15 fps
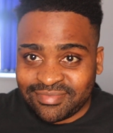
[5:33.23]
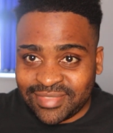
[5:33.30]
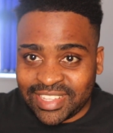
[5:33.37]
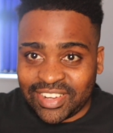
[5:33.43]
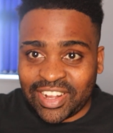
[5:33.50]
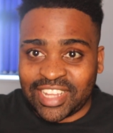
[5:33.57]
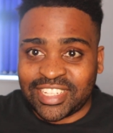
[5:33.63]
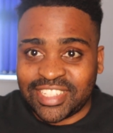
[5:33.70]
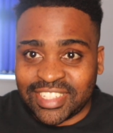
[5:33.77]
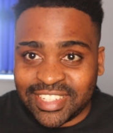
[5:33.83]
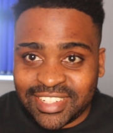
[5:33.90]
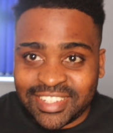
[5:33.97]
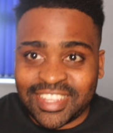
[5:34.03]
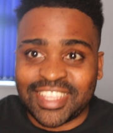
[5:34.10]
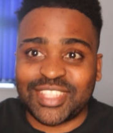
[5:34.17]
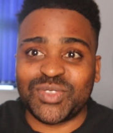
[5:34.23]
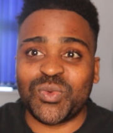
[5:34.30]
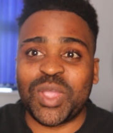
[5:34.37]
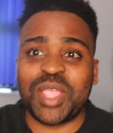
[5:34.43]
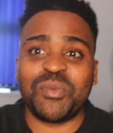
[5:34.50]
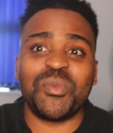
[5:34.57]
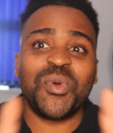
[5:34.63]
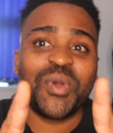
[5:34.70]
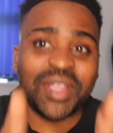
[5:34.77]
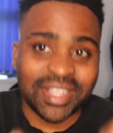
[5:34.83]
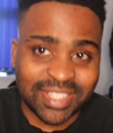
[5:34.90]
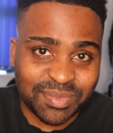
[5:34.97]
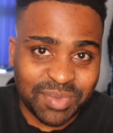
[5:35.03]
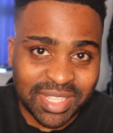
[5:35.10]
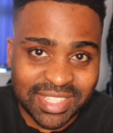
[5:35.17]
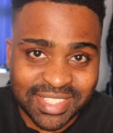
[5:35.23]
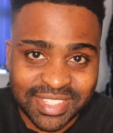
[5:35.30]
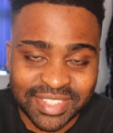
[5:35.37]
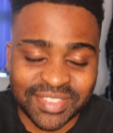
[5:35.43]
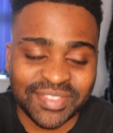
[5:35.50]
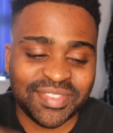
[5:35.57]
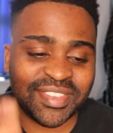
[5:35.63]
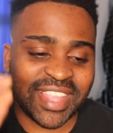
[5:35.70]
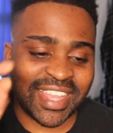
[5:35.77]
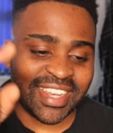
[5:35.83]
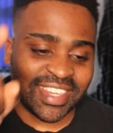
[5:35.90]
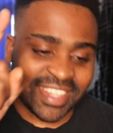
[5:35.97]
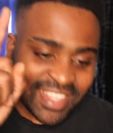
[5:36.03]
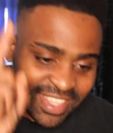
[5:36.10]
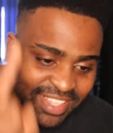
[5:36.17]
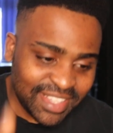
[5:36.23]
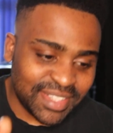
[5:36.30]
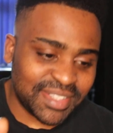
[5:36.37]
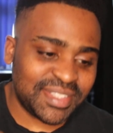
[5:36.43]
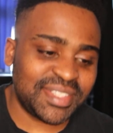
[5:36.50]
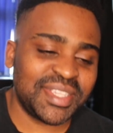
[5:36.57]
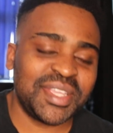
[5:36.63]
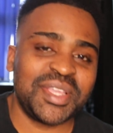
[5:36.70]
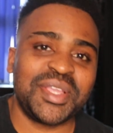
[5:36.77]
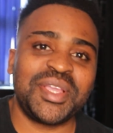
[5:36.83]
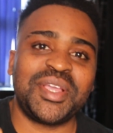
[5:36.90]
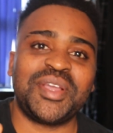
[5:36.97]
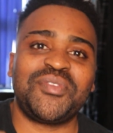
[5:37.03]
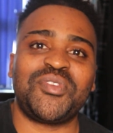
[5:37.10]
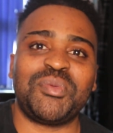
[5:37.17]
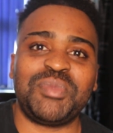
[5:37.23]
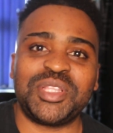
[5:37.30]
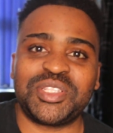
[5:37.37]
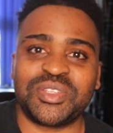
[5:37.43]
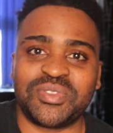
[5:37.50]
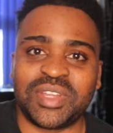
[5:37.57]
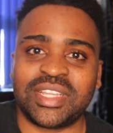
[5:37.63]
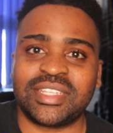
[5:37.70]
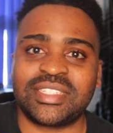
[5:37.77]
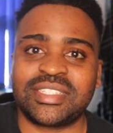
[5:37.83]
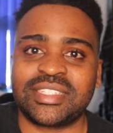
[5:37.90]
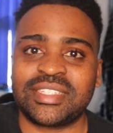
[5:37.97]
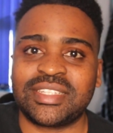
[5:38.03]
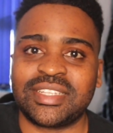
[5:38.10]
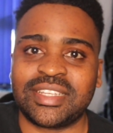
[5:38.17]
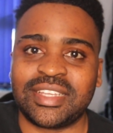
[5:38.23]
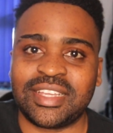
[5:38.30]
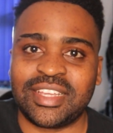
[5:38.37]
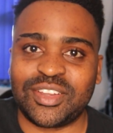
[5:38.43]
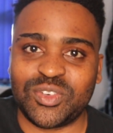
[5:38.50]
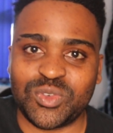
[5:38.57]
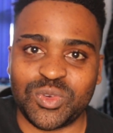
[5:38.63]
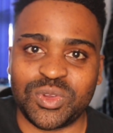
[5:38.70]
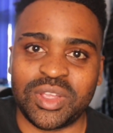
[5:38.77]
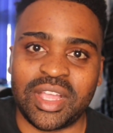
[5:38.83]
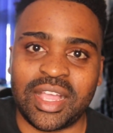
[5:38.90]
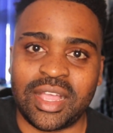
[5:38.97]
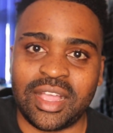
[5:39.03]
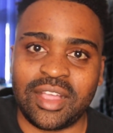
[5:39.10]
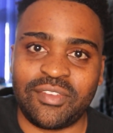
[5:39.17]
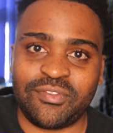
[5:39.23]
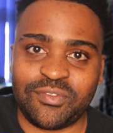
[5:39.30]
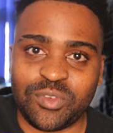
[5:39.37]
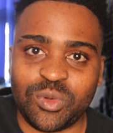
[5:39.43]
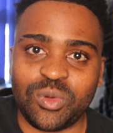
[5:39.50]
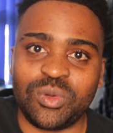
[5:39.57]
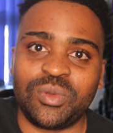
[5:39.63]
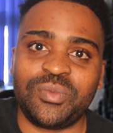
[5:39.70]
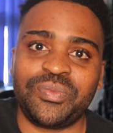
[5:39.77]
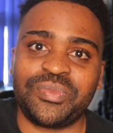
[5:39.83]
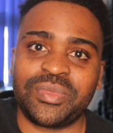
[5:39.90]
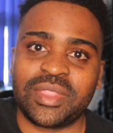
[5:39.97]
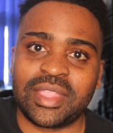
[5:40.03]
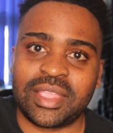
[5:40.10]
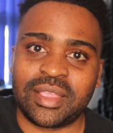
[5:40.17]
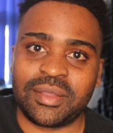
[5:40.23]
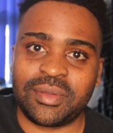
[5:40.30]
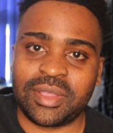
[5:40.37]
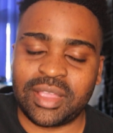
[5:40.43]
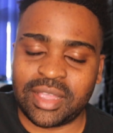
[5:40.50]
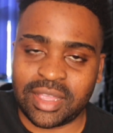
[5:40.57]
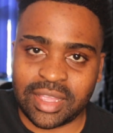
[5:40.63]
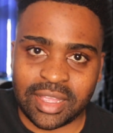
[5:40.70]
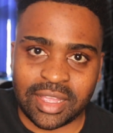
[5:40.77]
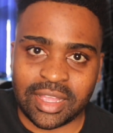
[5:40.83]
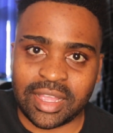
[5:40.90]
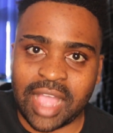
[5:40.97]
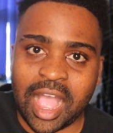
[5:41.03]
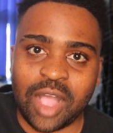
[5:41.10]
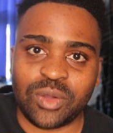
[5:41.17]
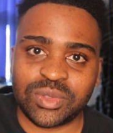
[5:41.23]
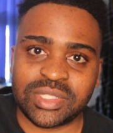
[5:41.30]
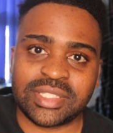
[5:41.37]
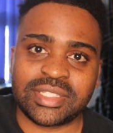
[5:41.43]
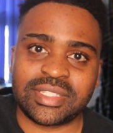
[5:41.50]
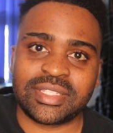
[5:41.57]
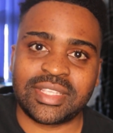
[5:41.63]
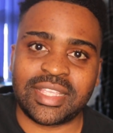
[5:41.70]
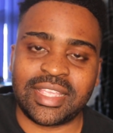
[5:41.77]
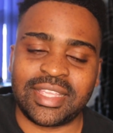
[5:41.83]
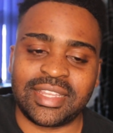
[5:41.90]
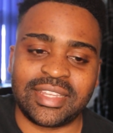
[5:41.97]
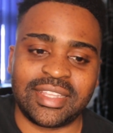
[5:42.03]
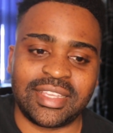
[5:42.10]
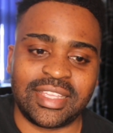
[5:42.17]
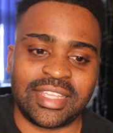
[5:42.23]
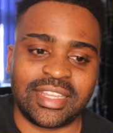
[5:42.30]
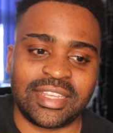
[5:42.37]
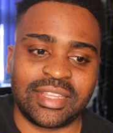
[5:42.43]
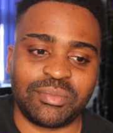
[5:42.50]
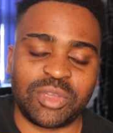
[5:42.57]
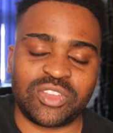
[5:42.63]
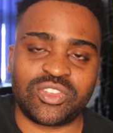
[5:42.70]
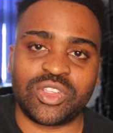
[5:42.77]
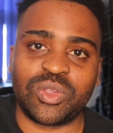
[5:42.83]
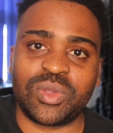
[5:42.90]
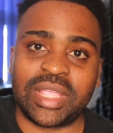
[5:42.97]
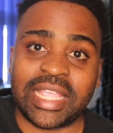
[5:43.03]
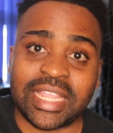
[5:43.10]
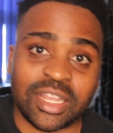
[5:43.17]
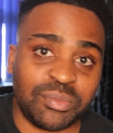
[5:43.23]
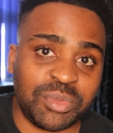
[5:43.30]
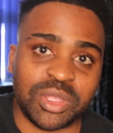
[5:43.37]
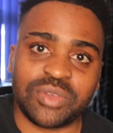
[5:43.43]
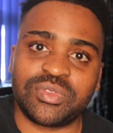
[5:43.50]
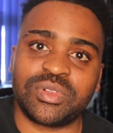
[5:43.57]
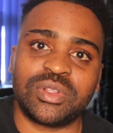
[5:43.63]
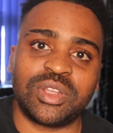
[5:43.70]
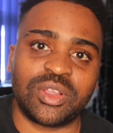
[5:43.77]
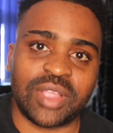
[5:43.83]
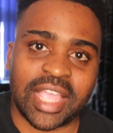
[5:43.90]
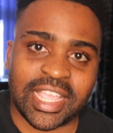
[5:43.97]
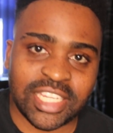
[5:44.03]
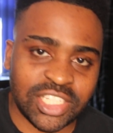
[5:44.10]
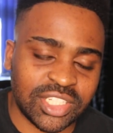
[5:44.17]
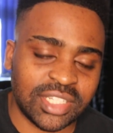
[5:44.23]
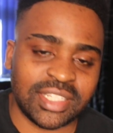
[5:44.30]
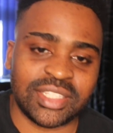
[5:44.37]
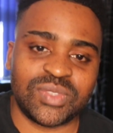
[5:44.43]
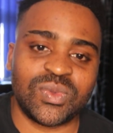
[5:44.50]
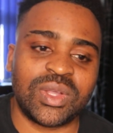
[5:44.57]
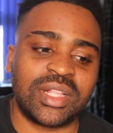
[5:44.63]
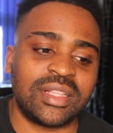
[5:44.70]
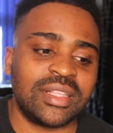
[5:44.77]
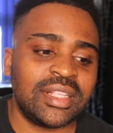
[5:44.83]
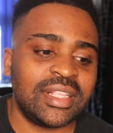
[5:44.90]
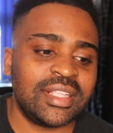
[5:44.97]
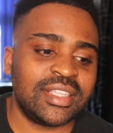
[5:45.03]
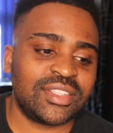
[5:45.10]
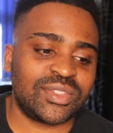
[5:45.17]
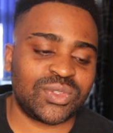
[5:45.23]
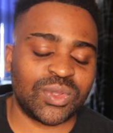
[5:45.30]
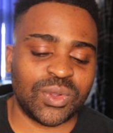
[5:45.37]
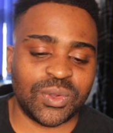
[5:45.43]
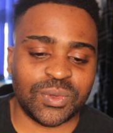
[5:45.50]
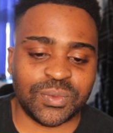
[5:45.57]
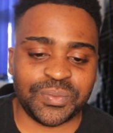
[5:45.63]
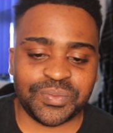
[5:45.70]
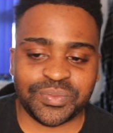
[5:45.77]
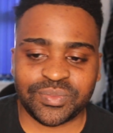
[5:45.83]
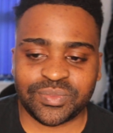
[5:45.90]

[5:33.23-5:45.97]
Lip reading: right here is way more expensive than it is for me to rent a full house in Masvingo, in a beautiful location as well. So